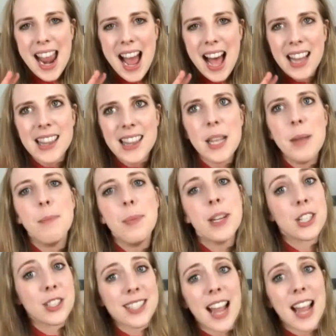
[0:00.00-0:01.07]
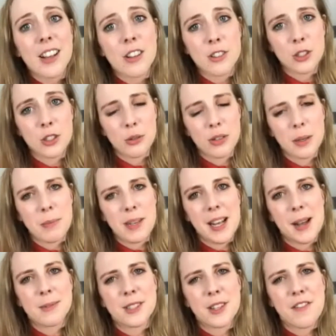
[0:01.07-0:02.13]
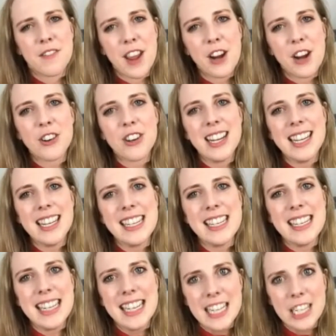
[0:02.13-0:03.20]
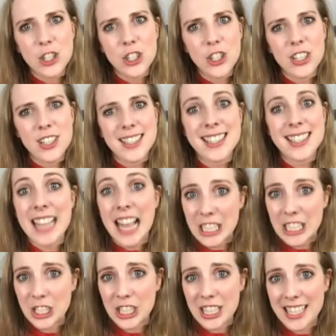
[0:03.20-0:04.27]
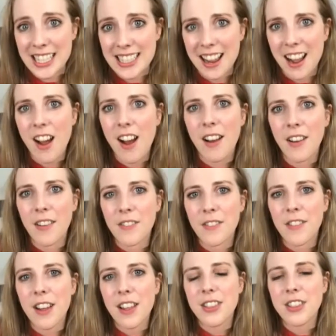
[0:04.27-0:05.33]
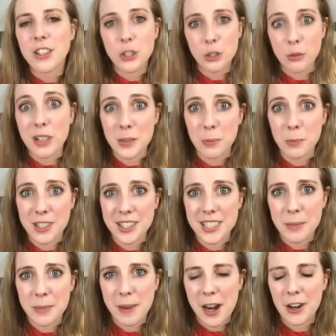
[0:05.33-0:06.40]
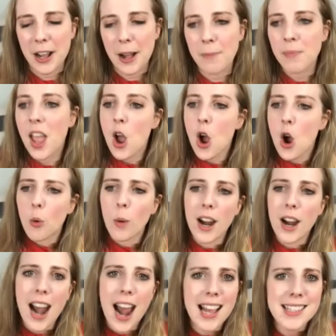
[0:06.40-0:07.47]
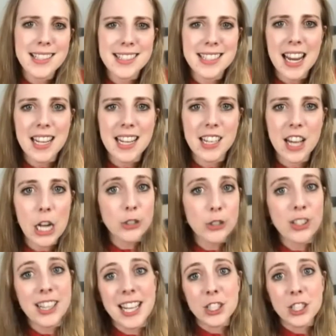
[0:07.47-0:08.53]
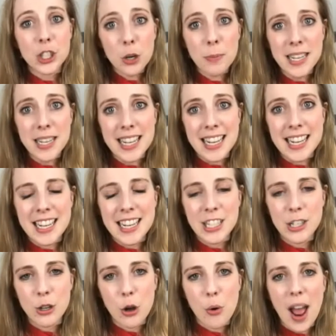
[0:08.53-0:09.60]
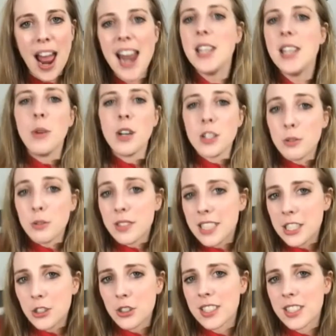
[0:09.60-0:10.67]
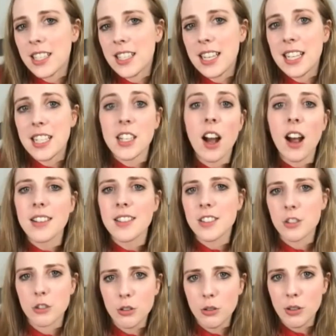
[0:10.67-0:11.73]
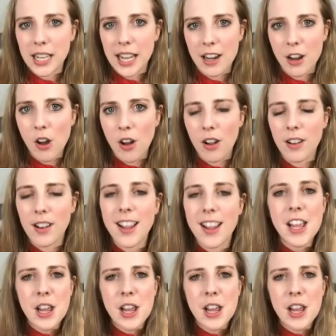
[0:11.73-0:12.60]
Olympic style shooting becomes a very niche section of the shooting sports in America. Whereas in a country like Germany, you know, anyone who's interested in guns or shooting at all